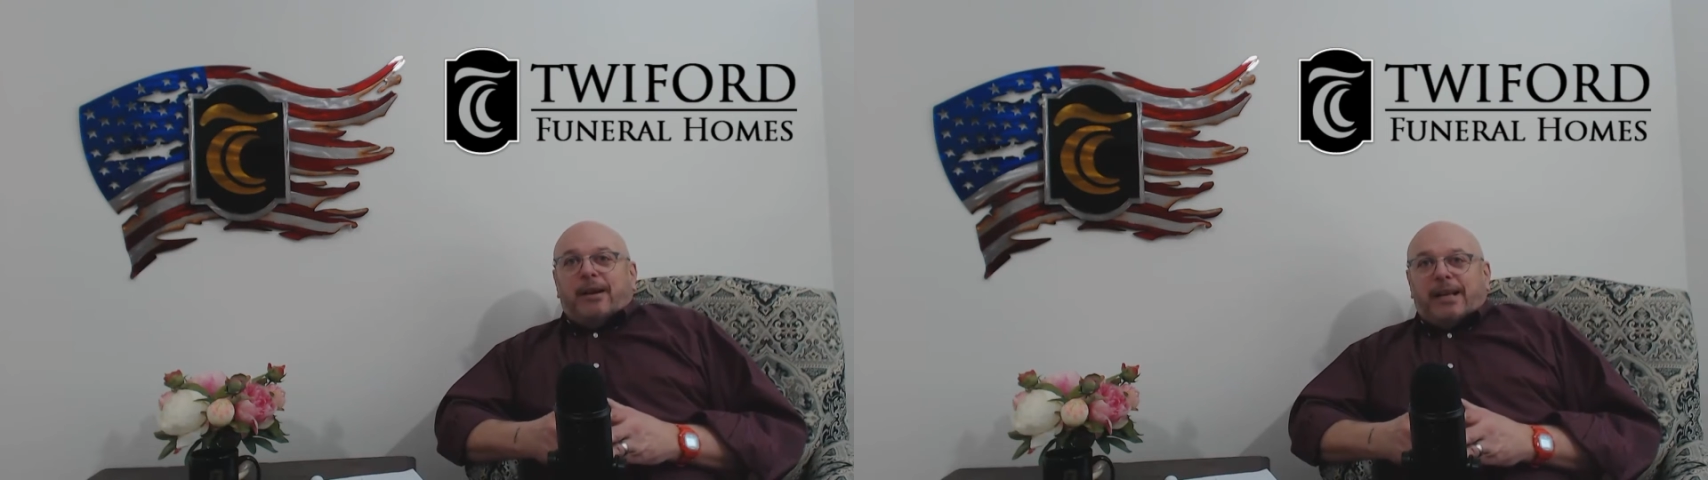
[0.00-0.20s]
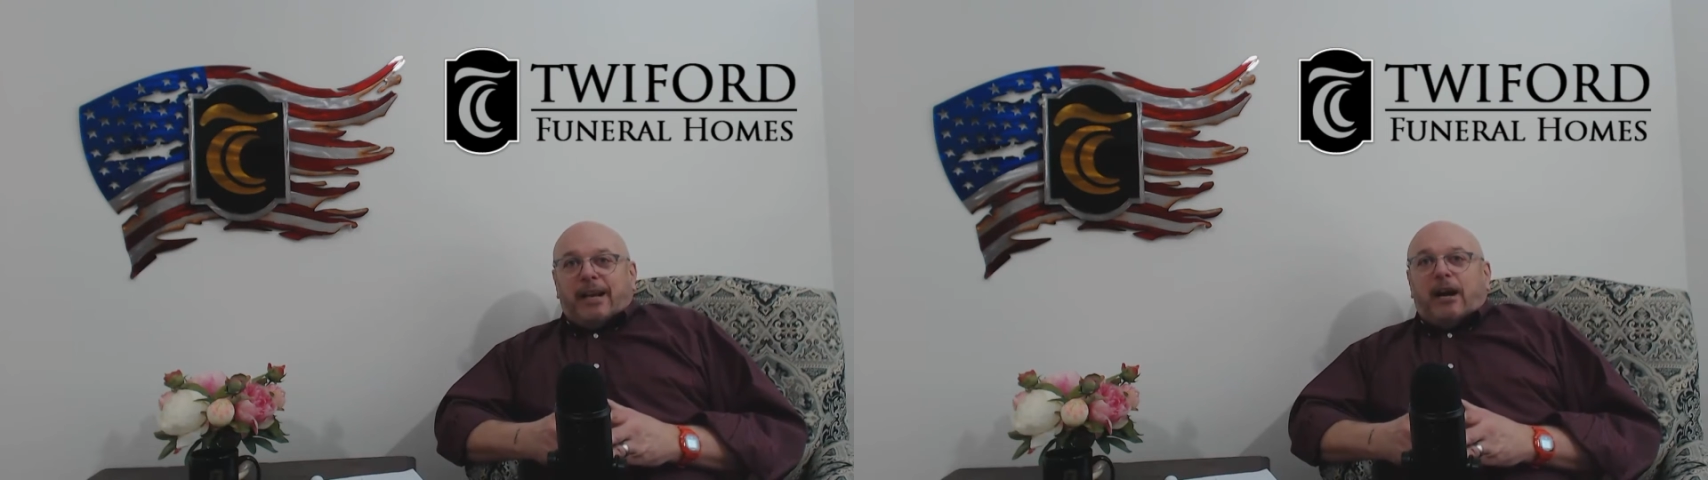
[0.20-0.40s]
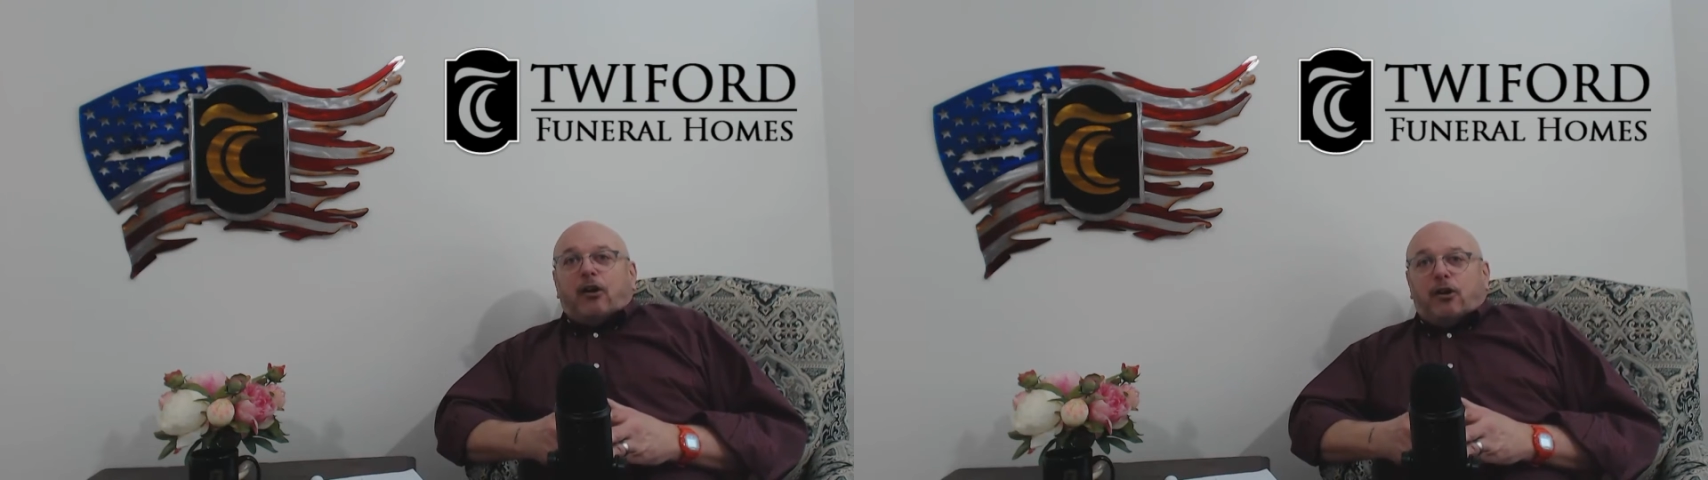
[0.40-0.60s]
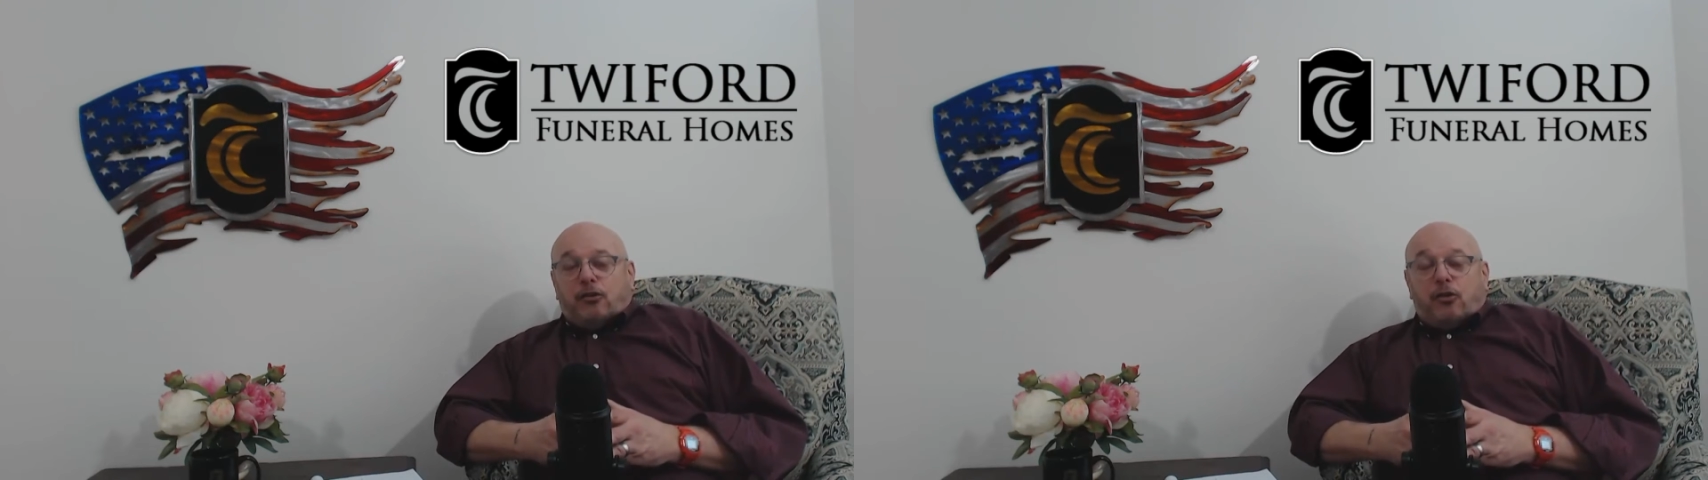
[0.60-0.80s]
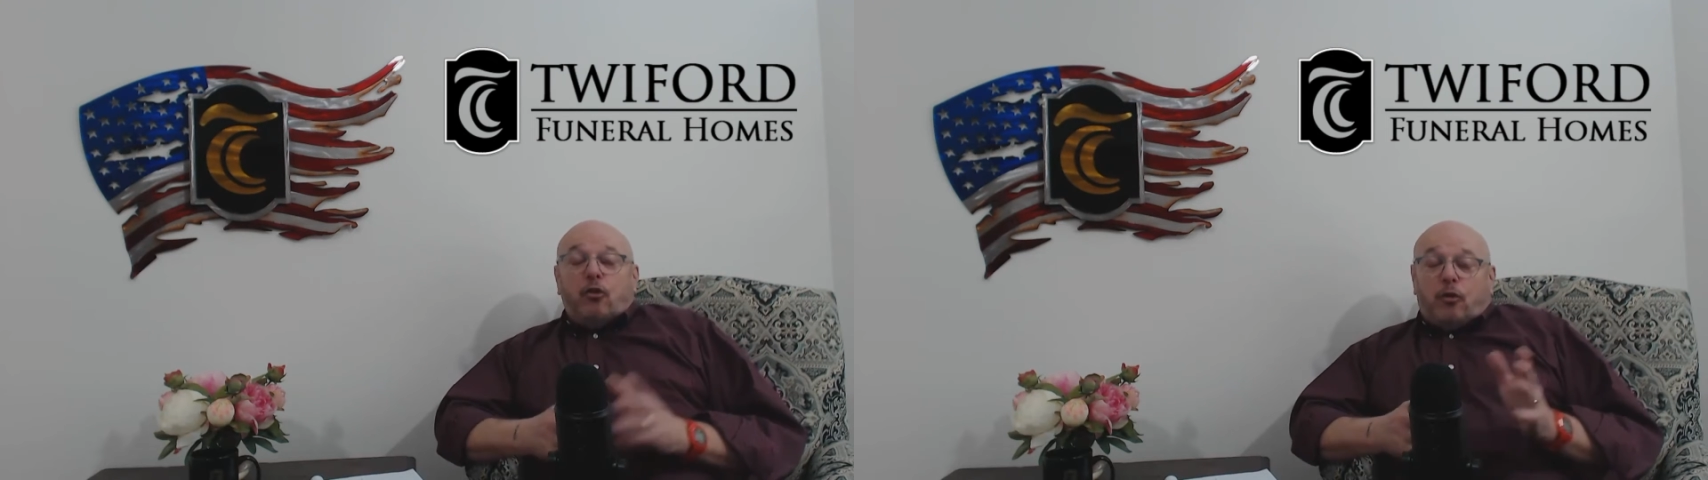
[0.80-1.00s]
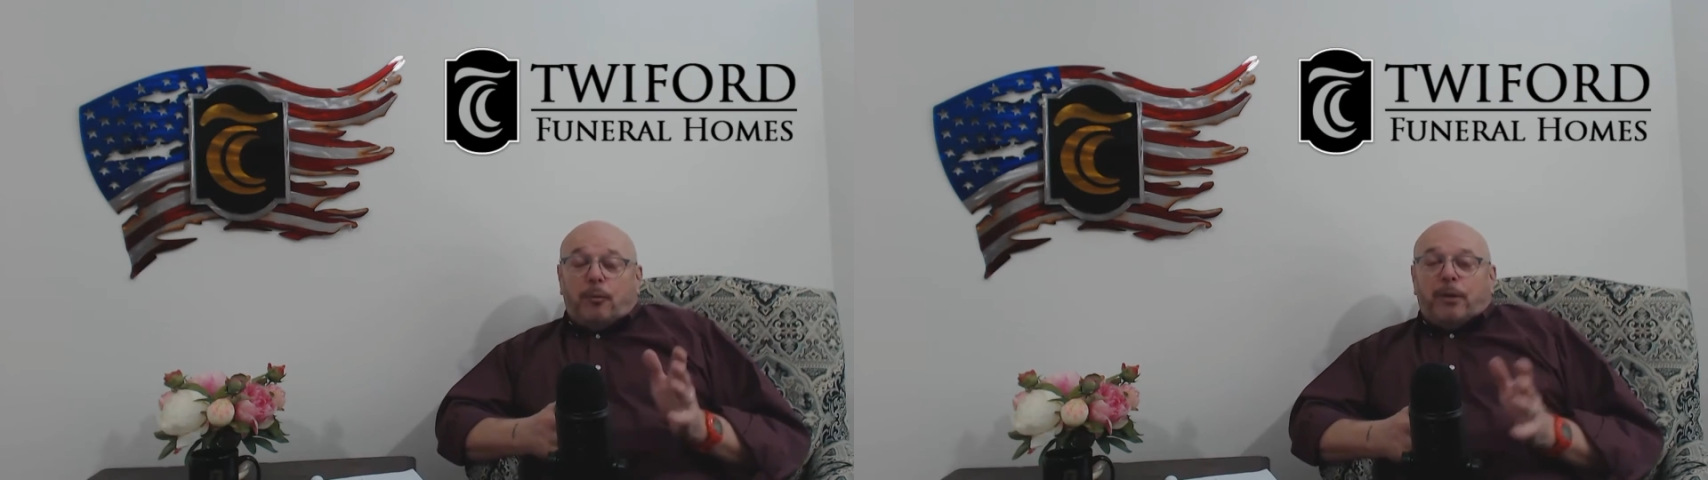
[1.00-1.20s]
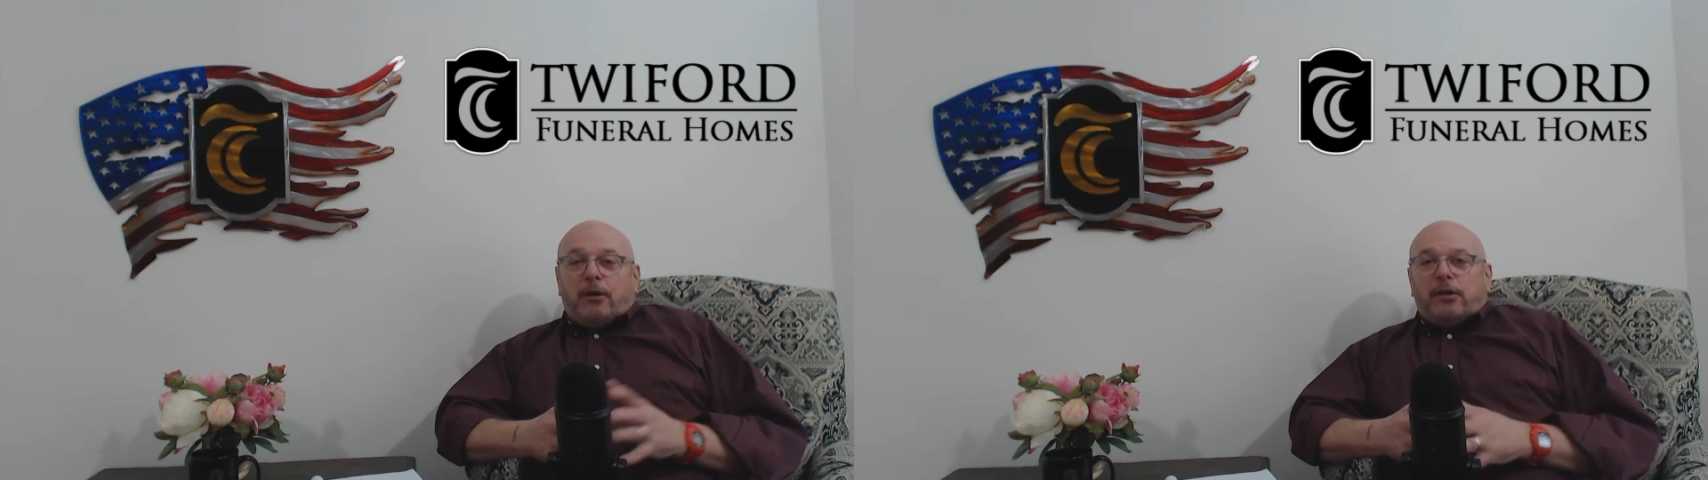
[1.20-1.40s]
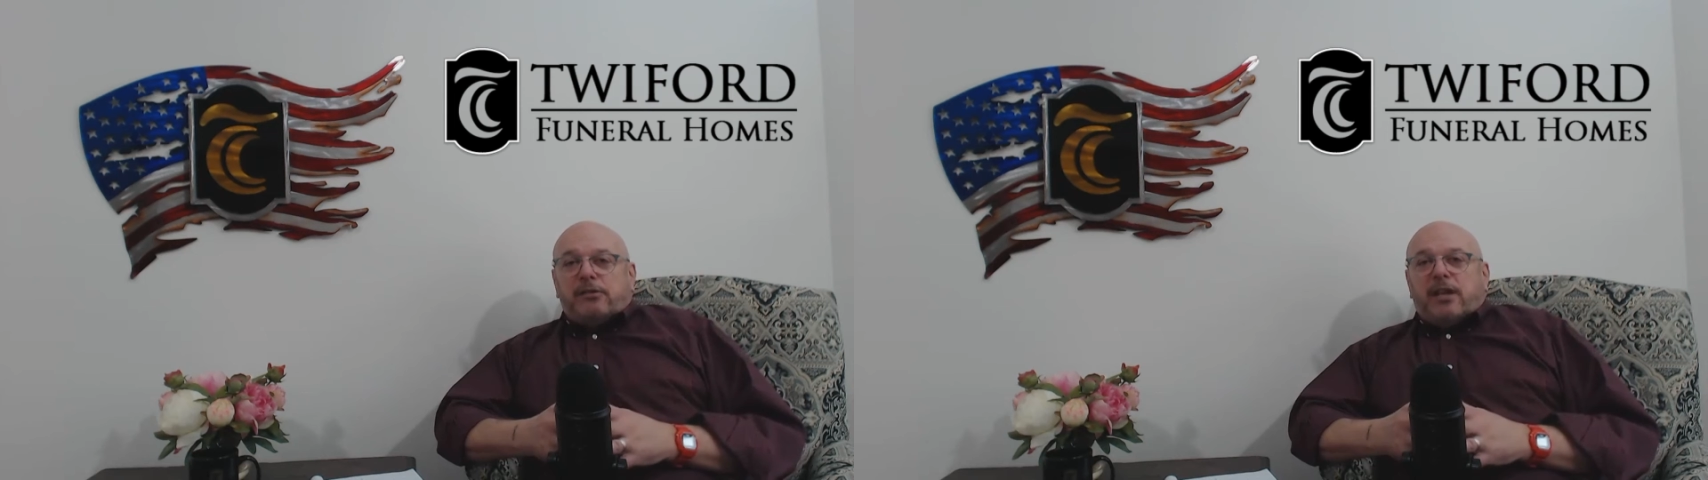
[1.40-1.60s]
in our 2 communities